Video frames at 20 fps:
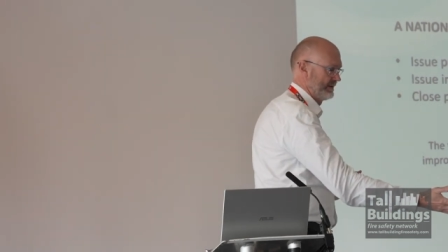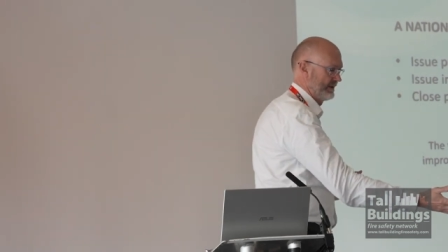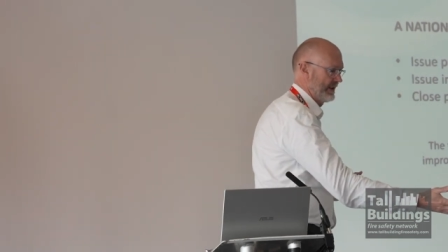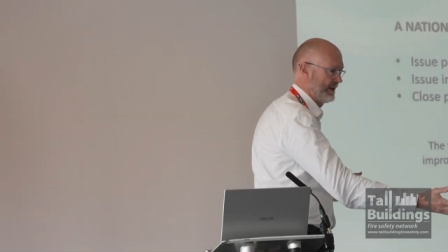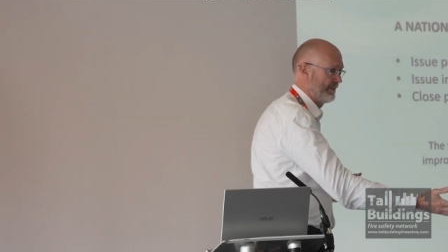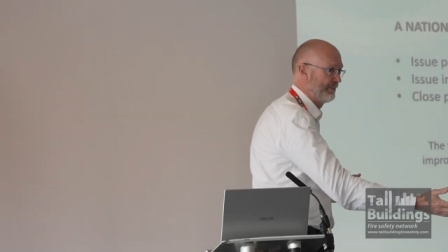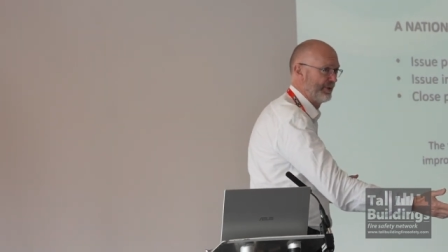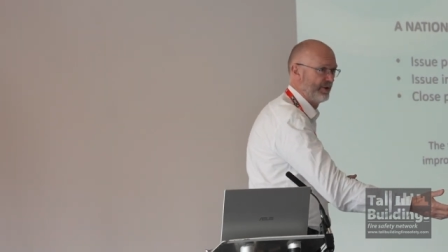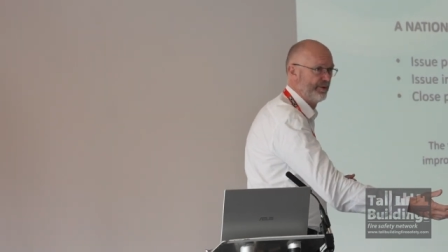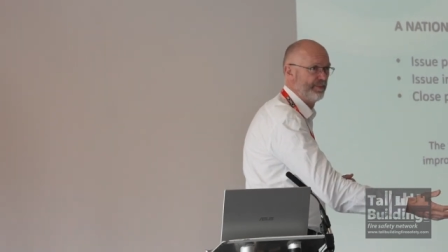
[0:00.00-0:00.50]

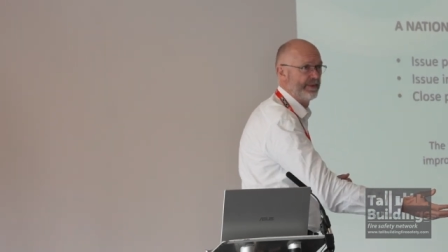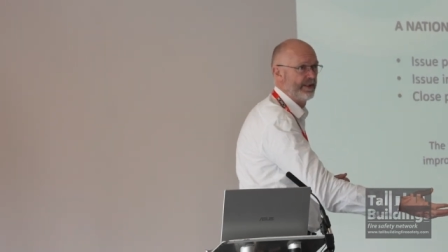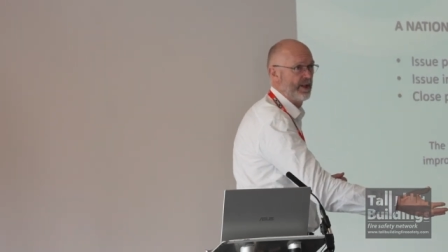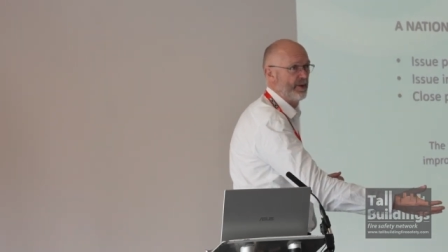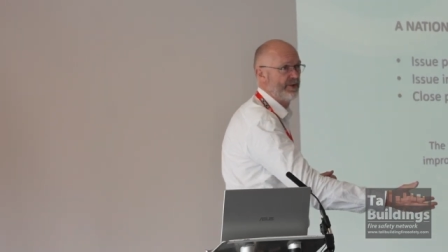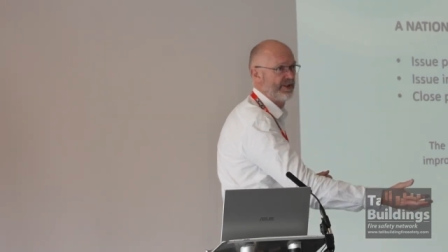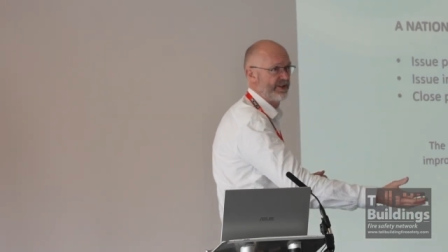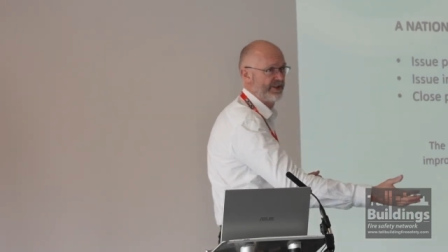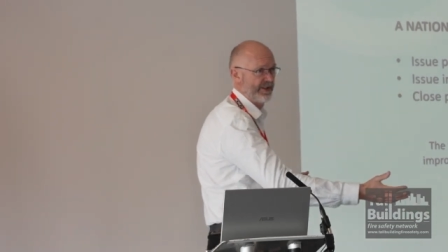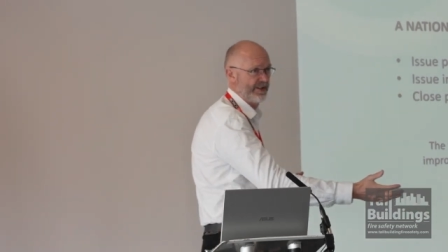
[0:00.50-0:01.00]
improvement
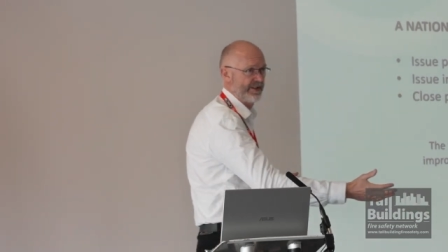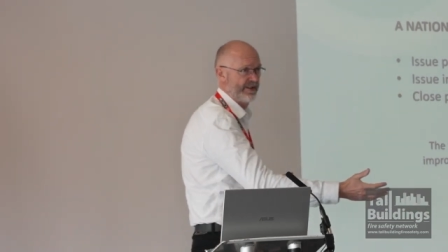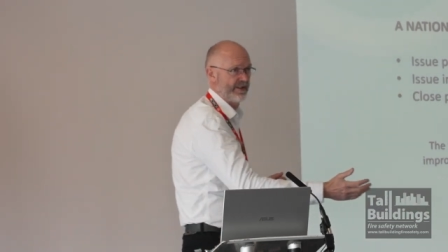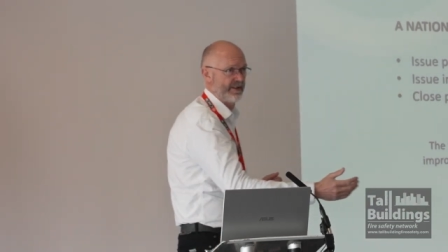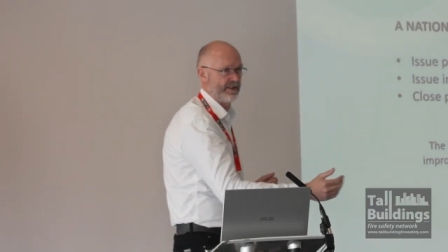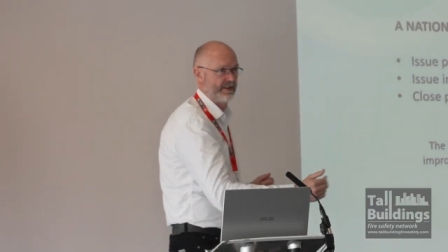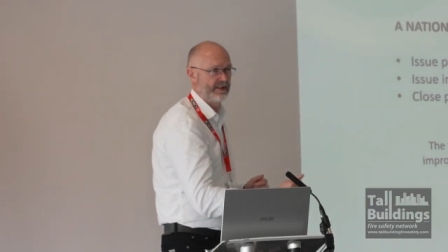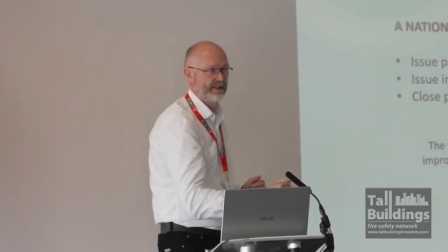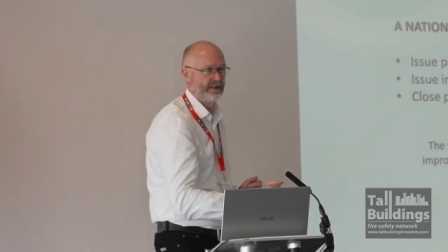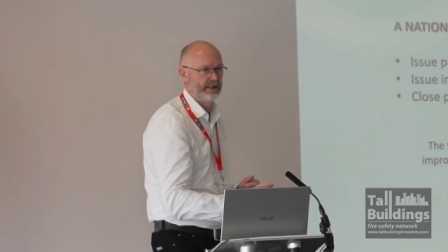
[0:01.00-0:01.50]

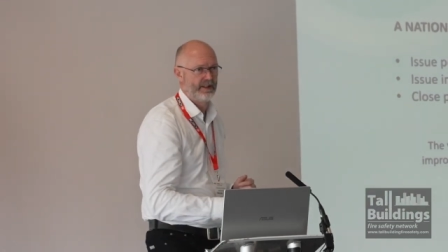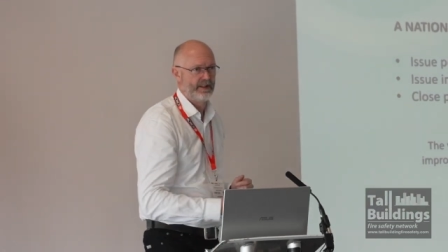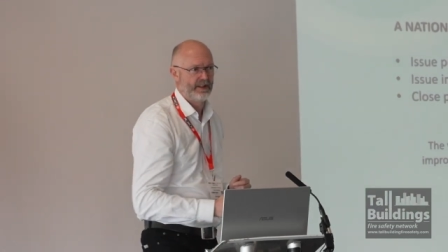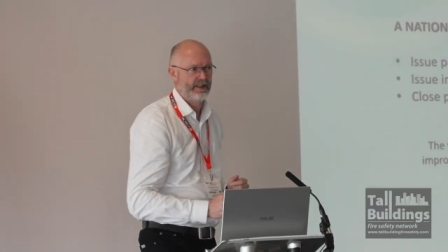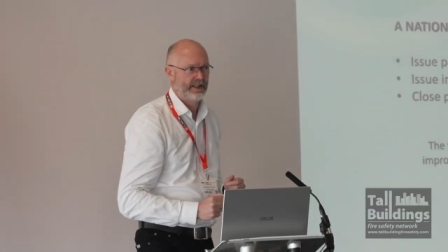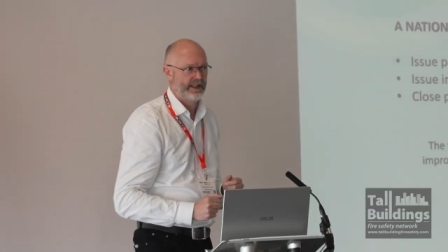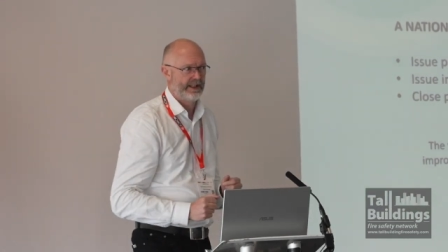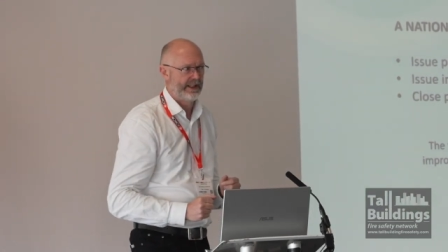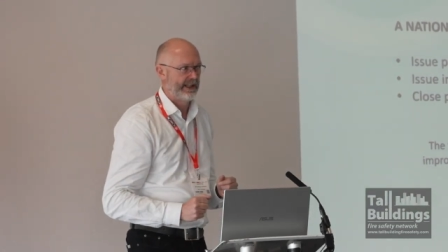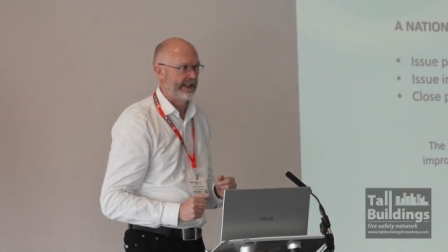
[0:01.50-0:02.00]
notices.
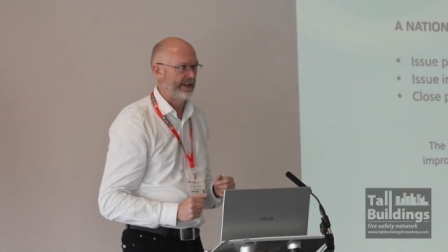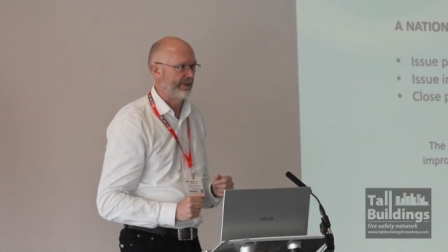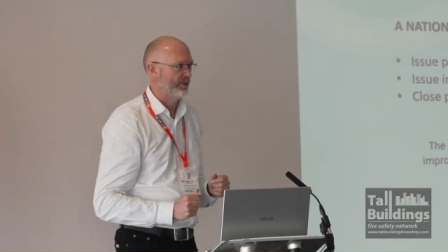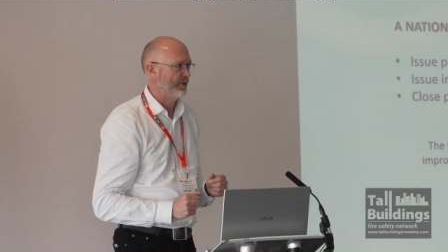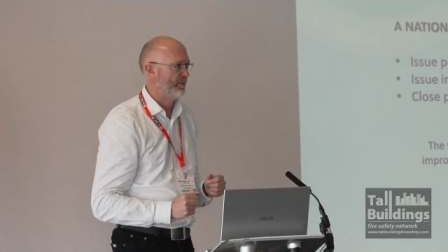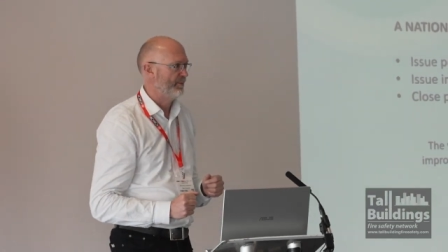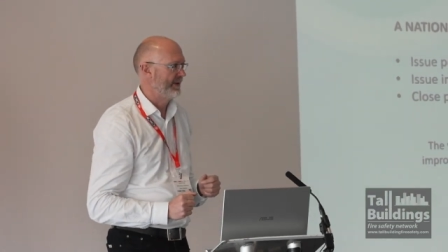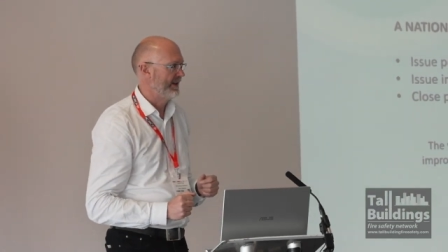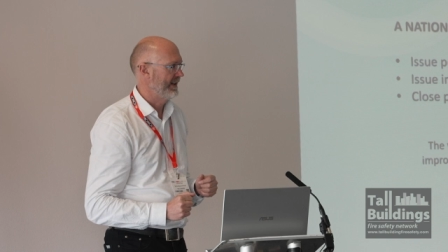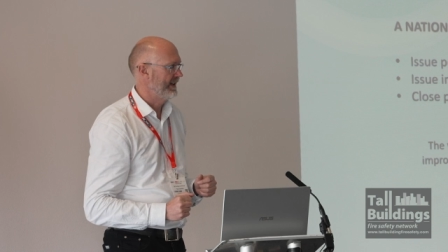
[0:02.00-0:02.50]
It
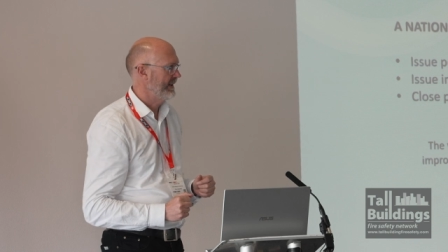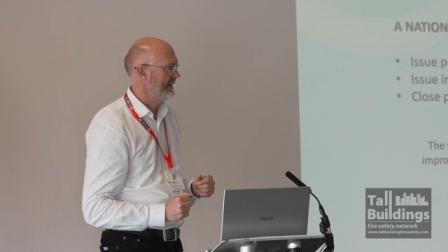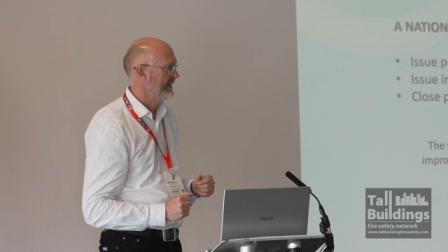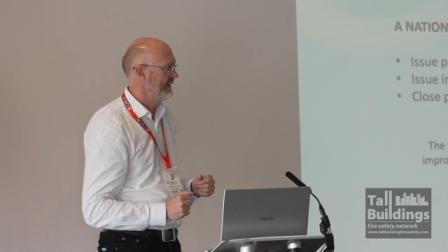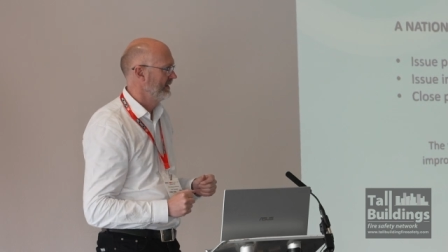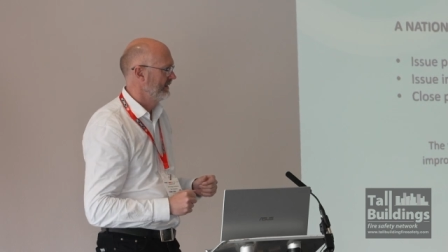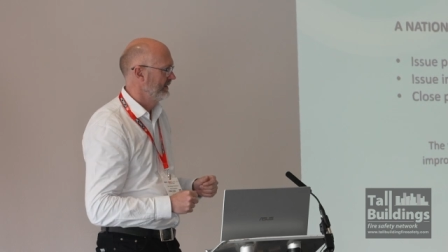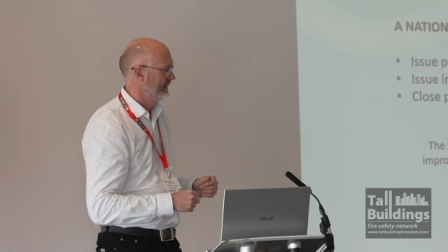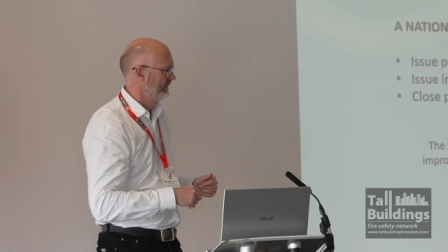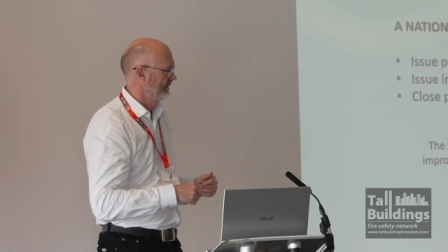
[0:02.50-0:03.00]
will be